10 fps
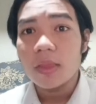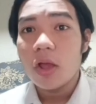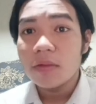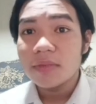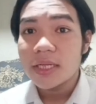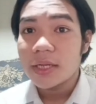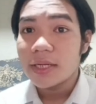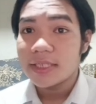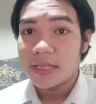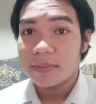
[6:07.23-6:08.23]
Object
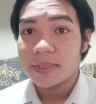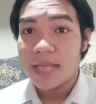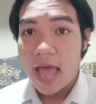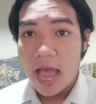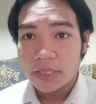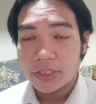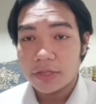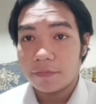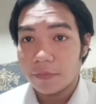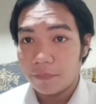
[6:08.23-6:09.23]
receives the action
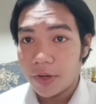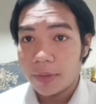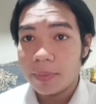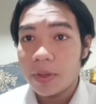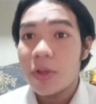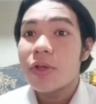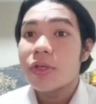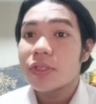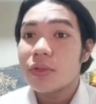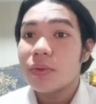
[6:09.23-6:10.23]
of the verb,
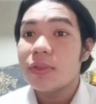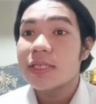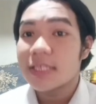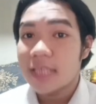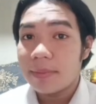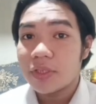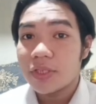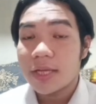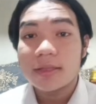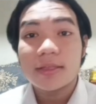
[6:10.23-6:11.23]
so the
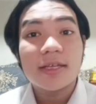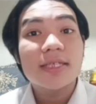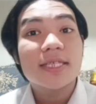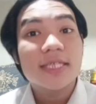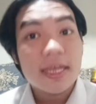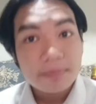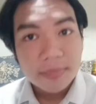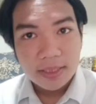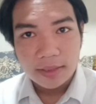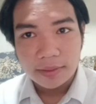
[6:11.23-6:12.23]
subject does
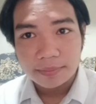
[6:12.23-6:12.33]
something,